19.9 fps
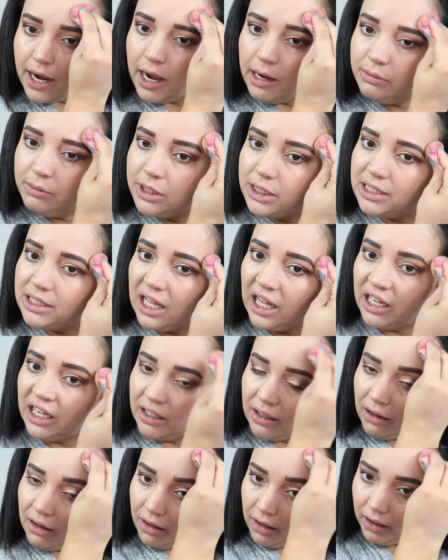I'm just
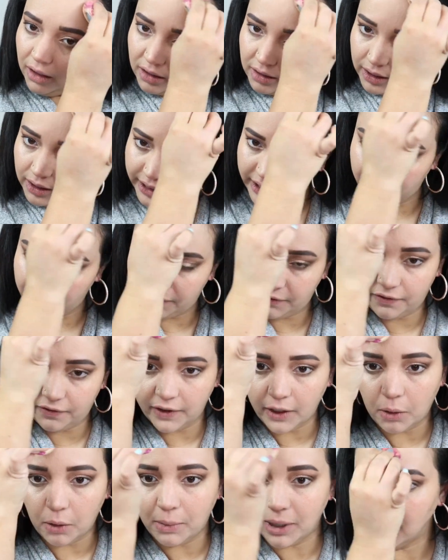like, ugh, I can
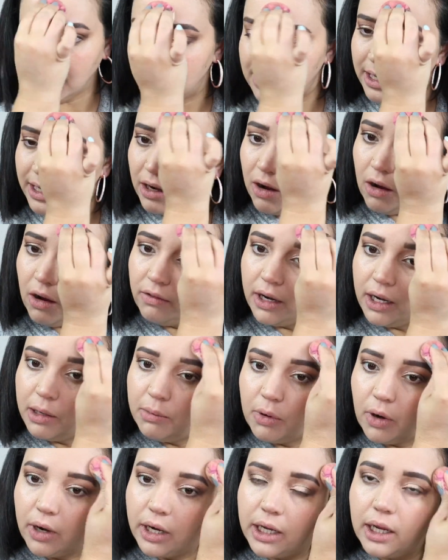feel my skin already
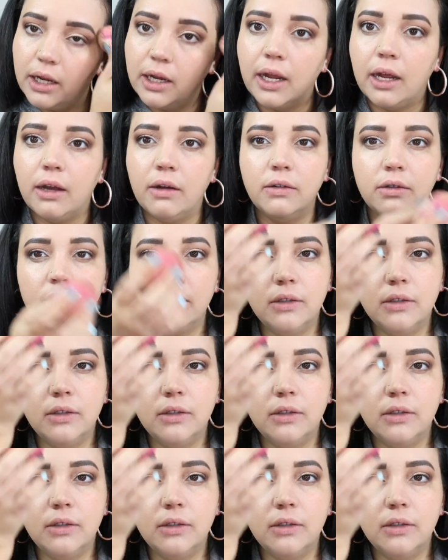breaking out.